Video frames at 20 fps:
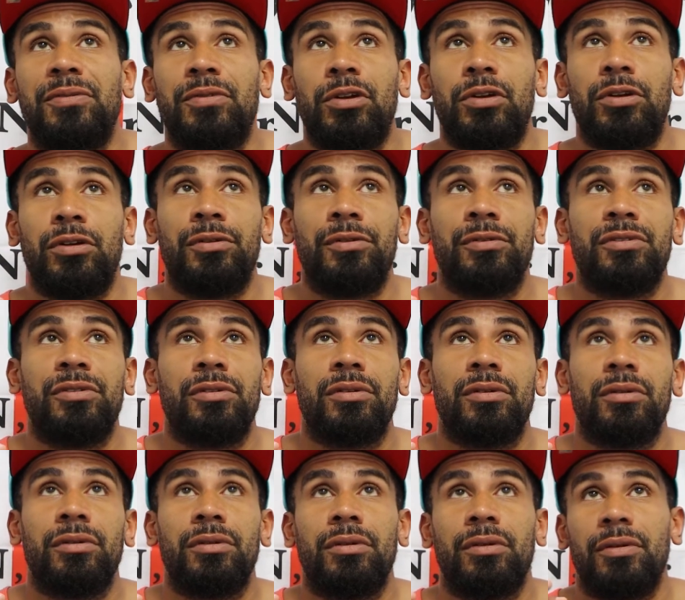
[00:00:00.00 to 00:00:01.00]
of nerves
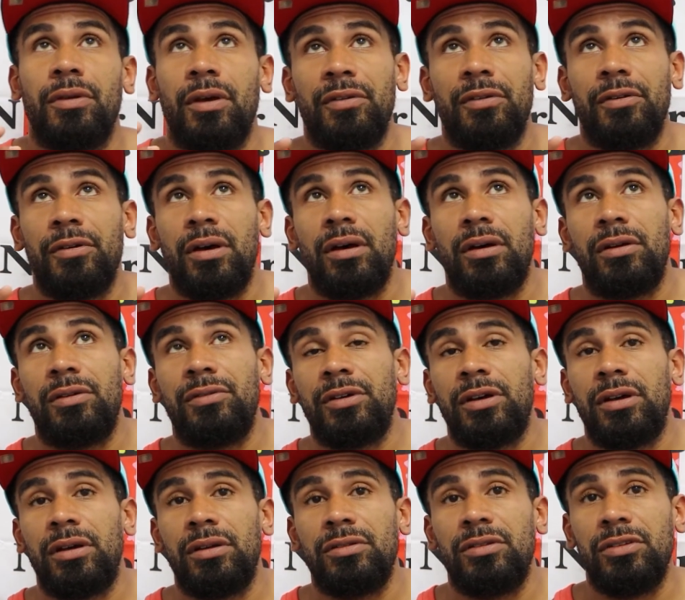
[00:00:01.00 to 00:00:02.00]

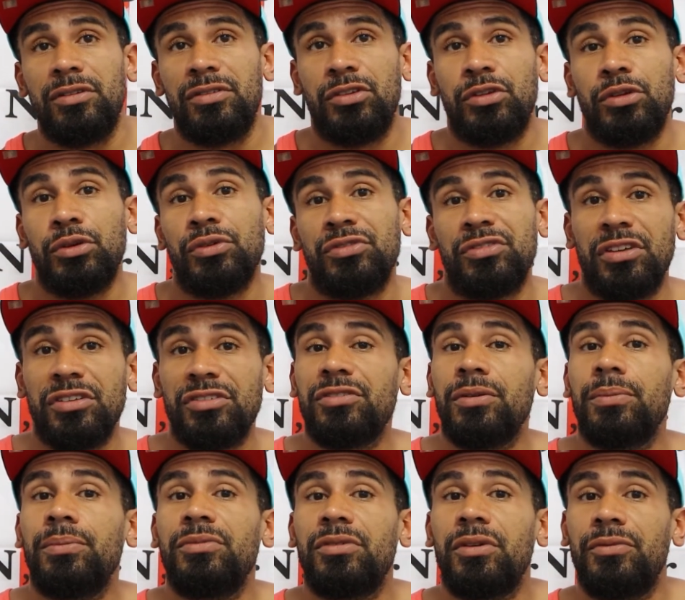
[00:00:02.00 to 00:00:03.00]
these two
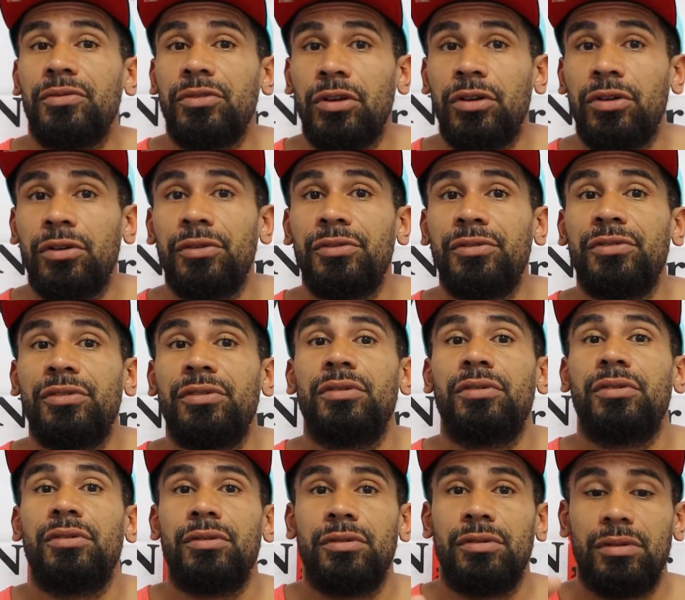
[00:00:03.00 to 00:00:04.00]
systems of
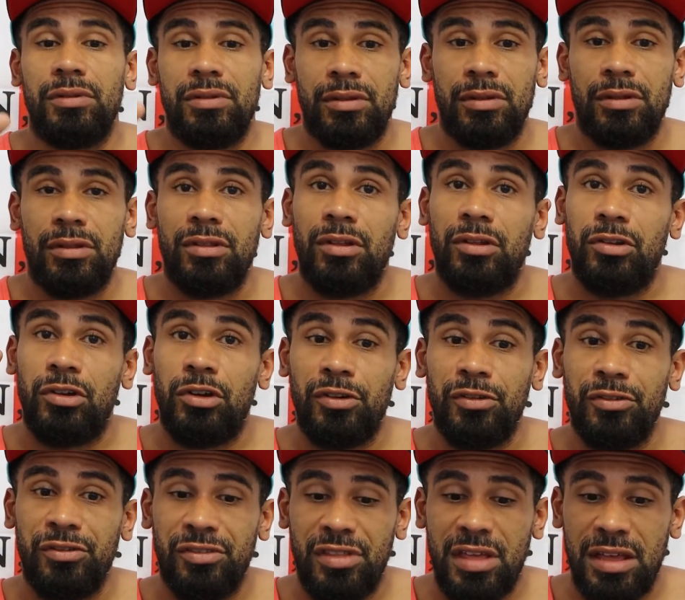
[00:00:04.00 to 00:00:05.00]
nerves, the
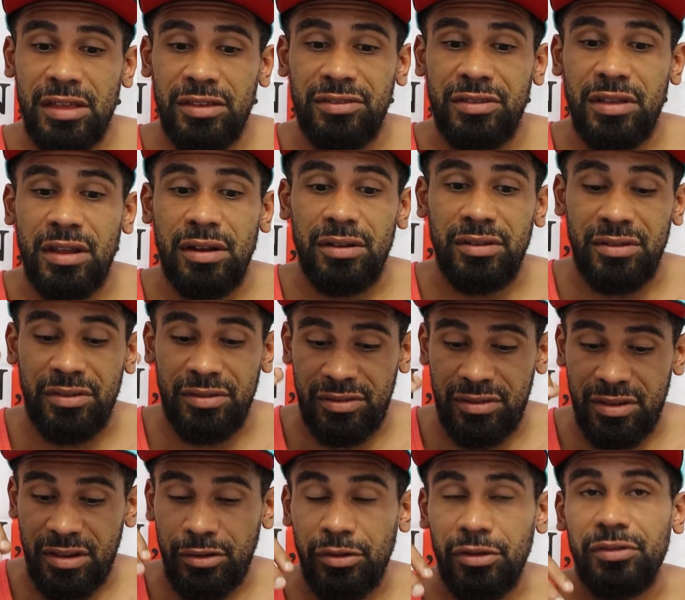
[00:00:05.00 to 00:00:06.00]
nerves that send
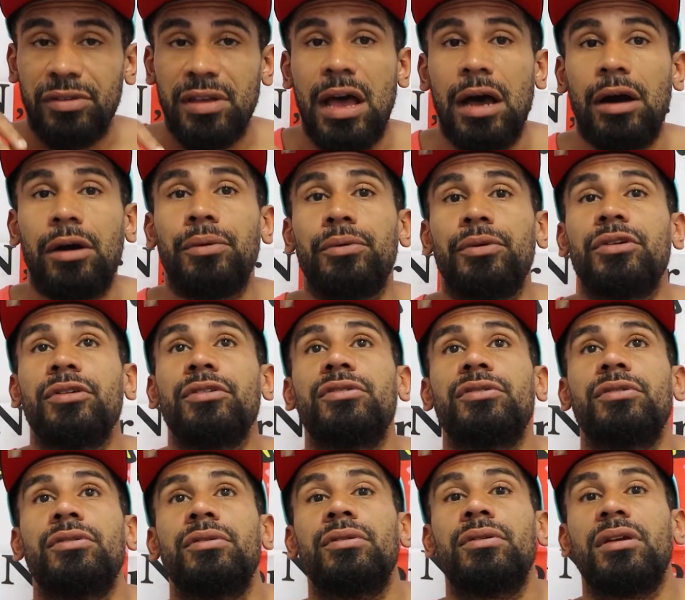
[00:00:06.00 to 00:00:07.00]
signals
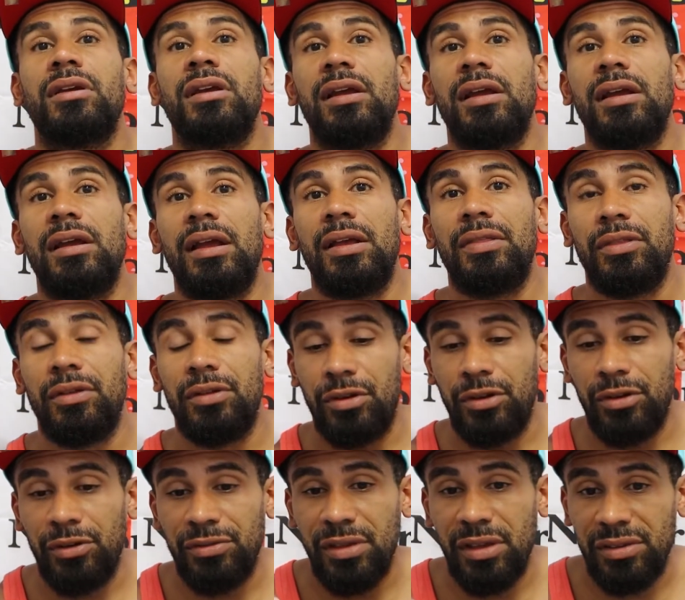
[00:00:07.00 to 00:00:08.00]
outwards and the
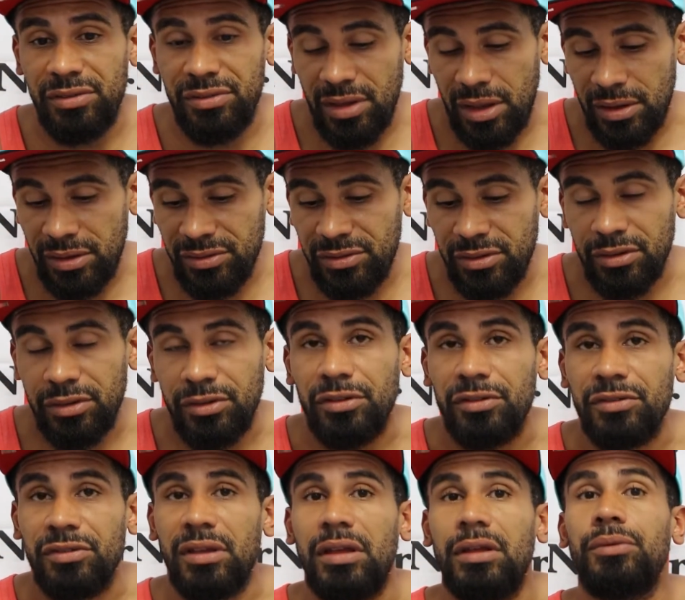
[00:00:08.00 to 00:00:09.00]
nerves that send
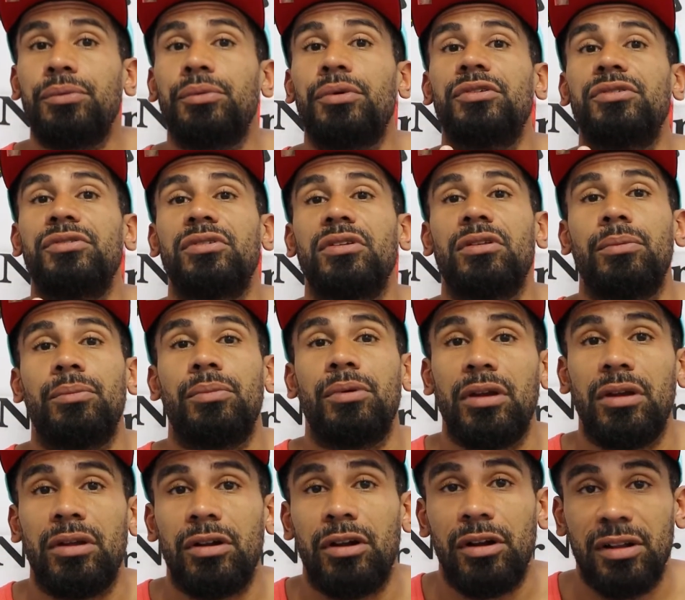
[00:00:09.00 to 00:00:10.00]
signals inwards to the
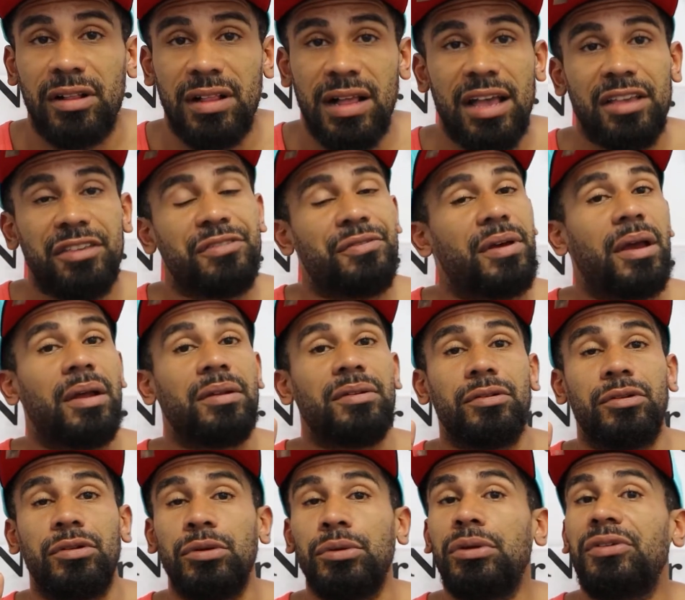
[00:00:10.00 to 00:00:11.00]
brain, are classified into
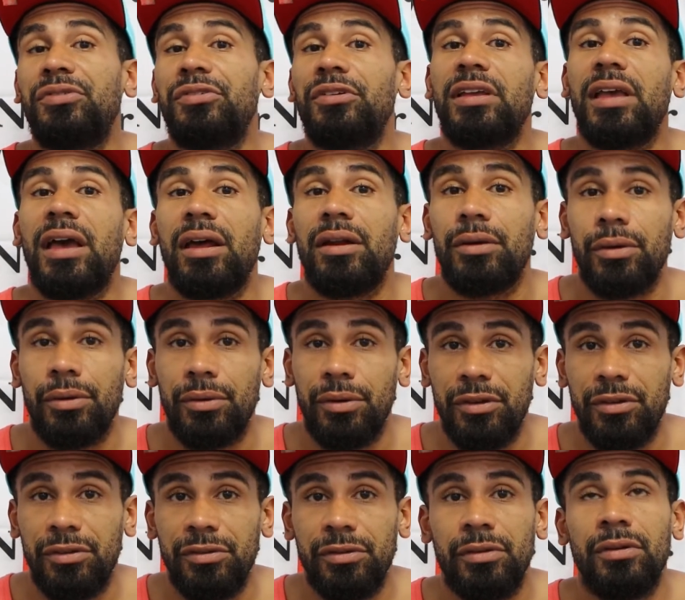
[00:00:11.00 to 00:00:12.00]
two different
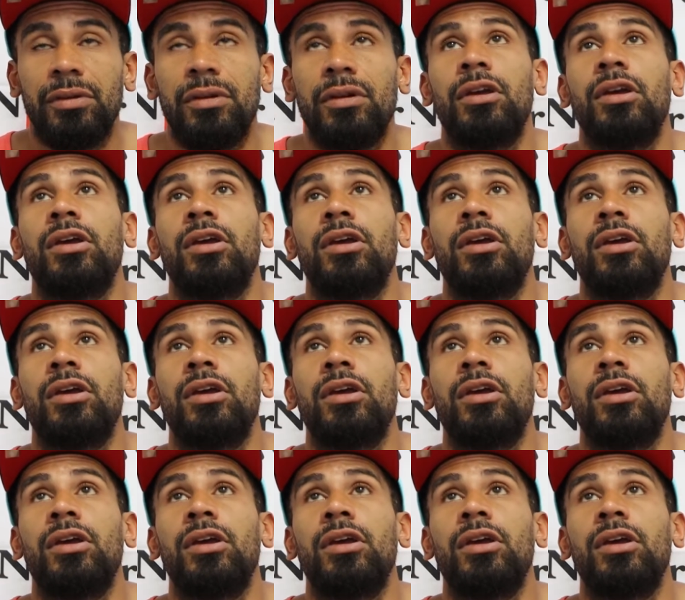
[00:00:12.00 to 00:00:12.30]
categories: